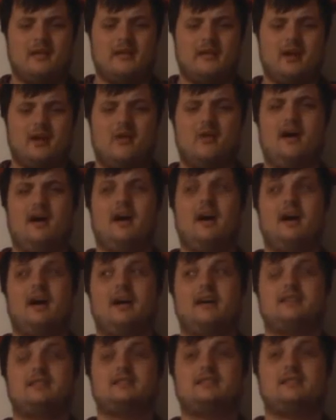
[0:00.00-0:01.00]
Now
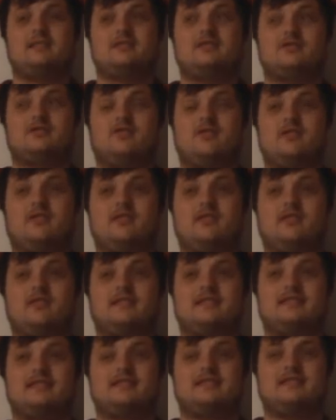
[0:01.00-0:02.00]
ice is only
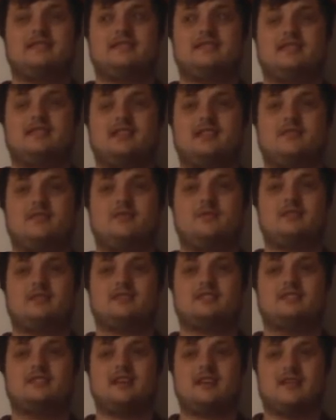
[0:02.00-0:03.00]
resistant to
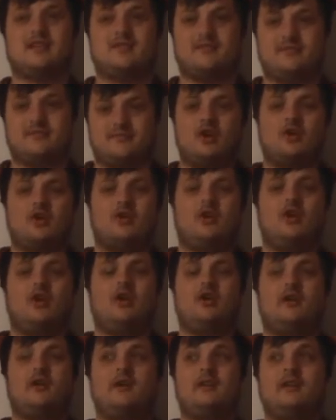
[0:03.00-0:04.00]
itself.
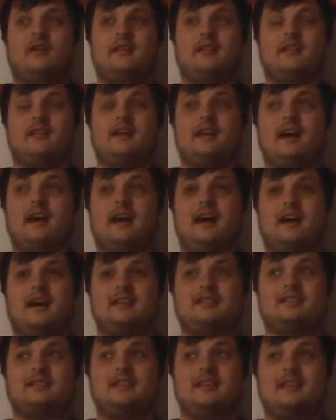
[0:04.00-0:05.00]
Currently
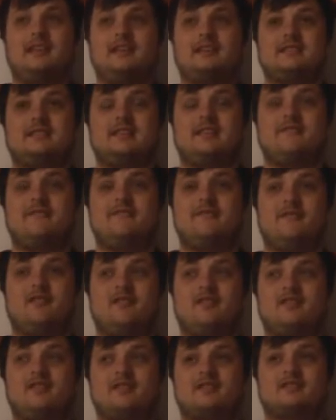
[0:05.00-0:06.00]
ice is the
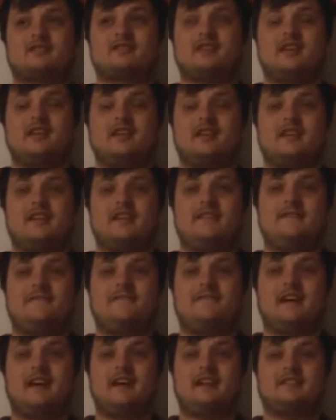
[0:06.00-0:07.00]
worst
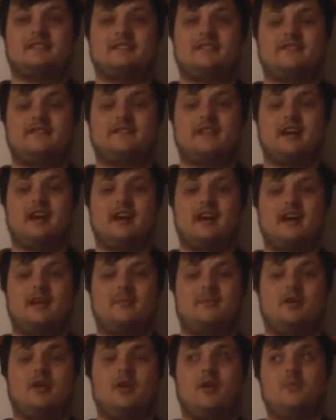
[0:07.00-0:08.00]
defensive
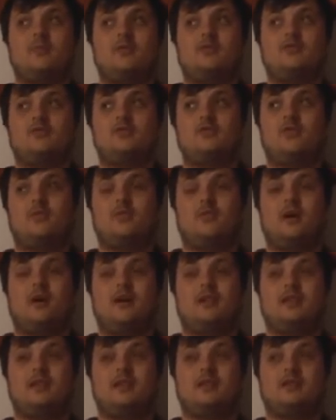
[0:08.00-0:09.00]
type. But you know
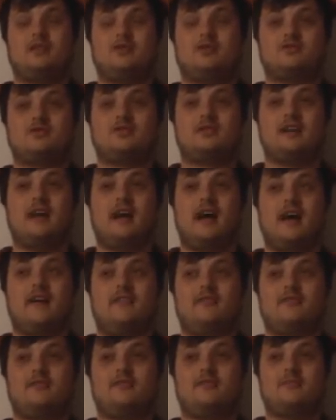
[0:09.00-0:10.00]
what? It doesn't
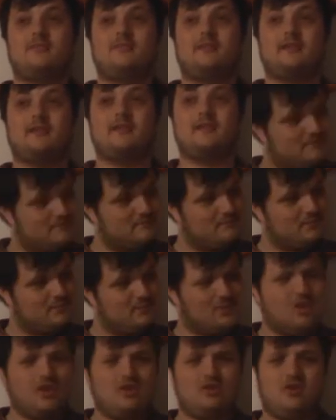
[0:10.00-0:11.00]
have to be.
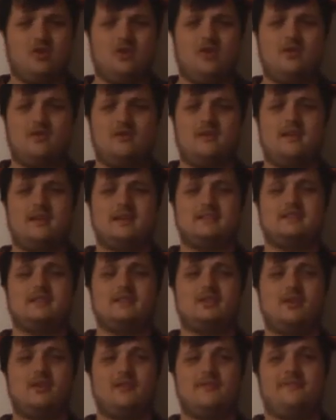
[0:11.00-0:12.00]
Not only is
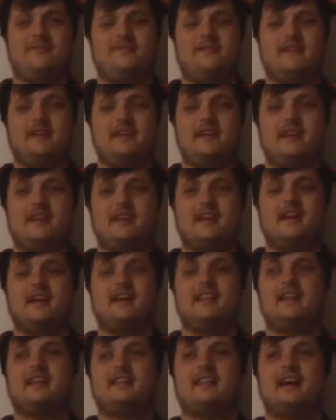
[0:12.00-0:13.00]
it unfair
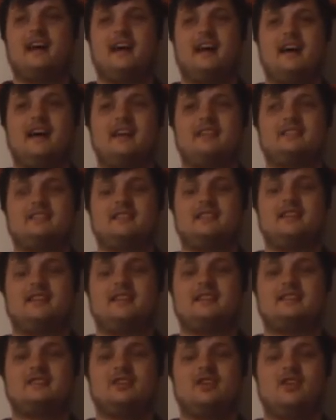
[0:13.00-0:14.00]
that ice
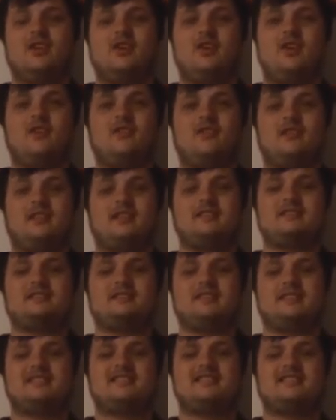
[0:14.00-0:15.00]
is only
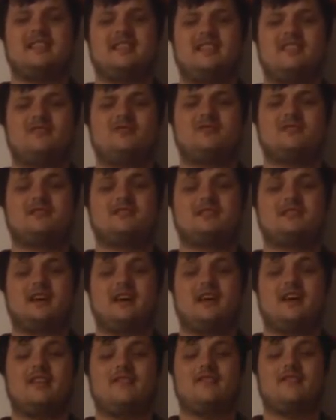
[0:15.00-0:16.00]
resistant to
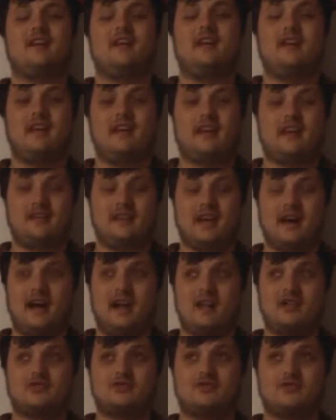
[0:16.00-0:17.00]
itself, it
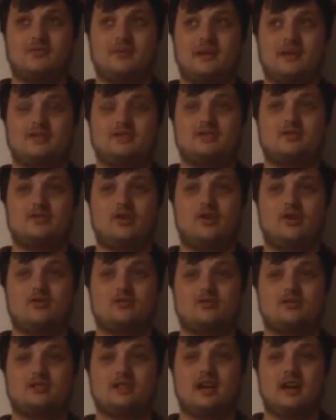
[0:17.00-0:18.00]
also makes
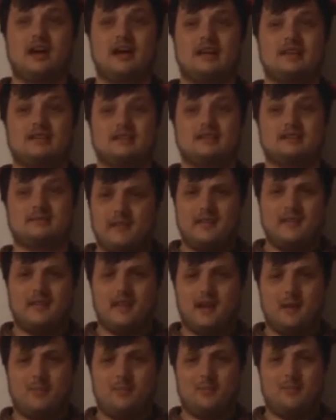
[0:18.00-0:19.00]
no sense.
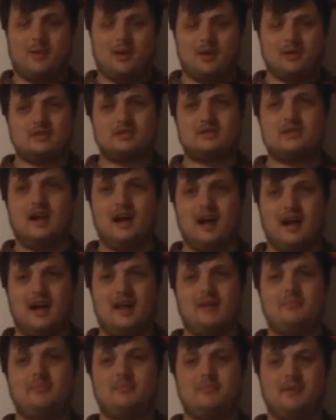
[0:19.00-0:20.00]
Now most
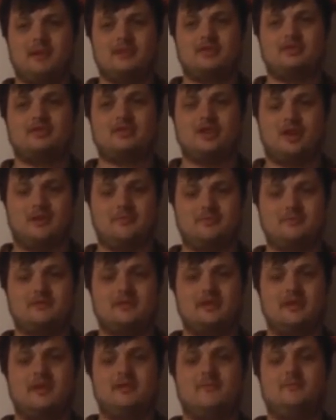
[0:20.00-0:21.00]
type
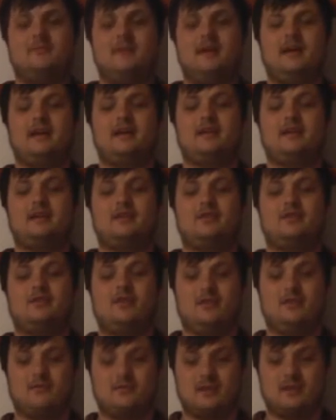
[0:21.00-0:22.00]
matchups make
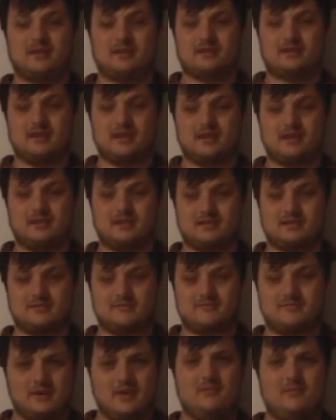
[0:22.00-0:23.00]
total
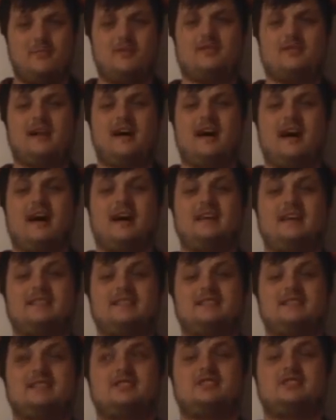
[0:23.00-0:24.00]
sense. But
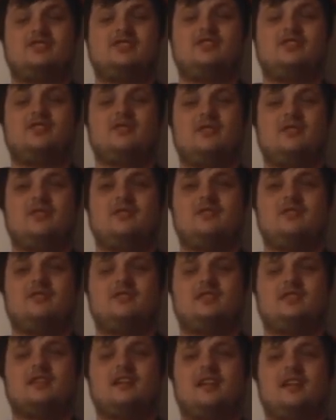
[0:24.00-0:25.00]
ice is
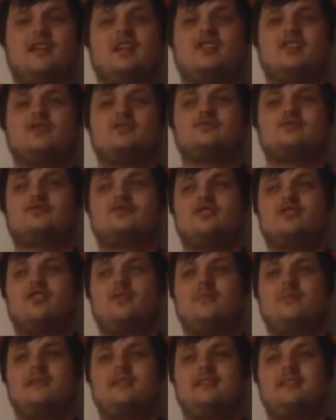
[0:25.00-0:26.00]
neutral to
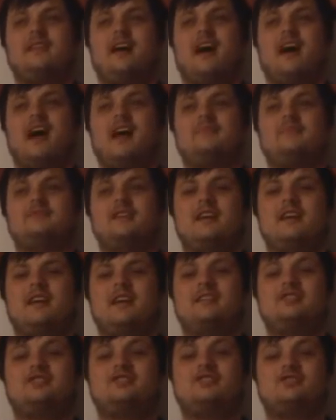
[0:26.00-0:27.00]
so many types
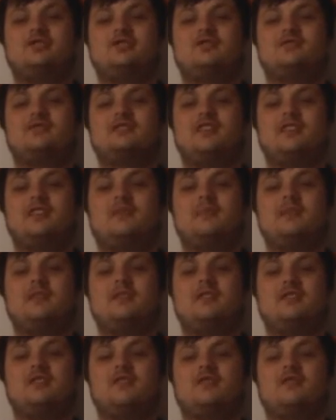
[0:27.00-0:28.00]
it shouldn't
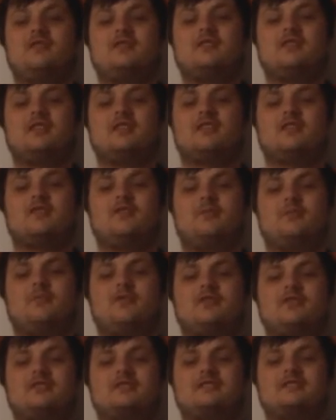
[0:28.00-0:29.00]
be neutral to,
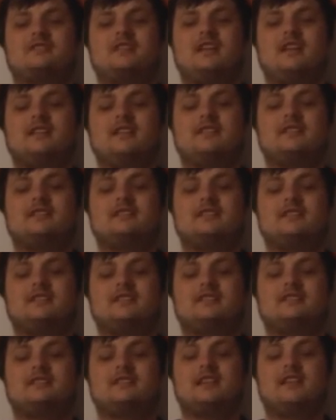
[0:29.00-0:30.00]
but instead
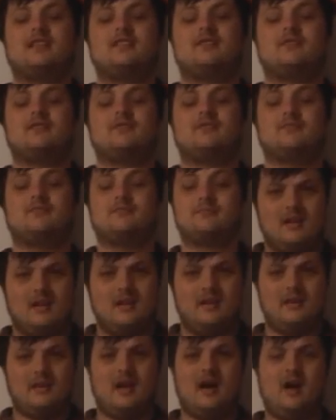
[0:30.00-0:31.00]
resistant to.
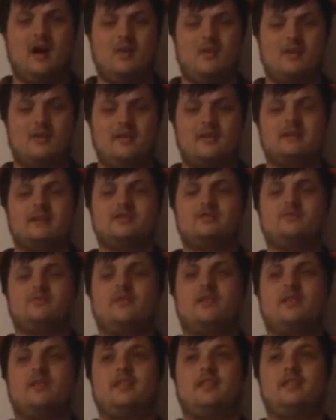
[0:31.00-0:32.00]
Now there's
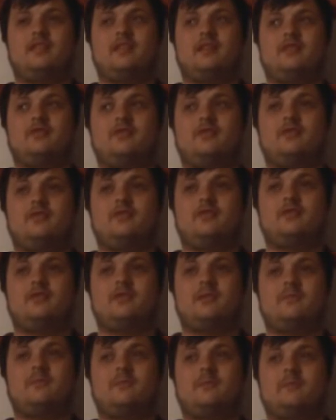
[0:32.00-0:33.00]
one thing that you need to
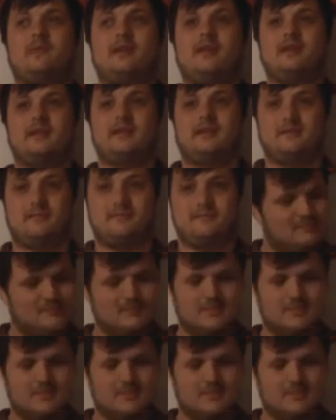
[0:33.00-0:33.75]
keep in mind.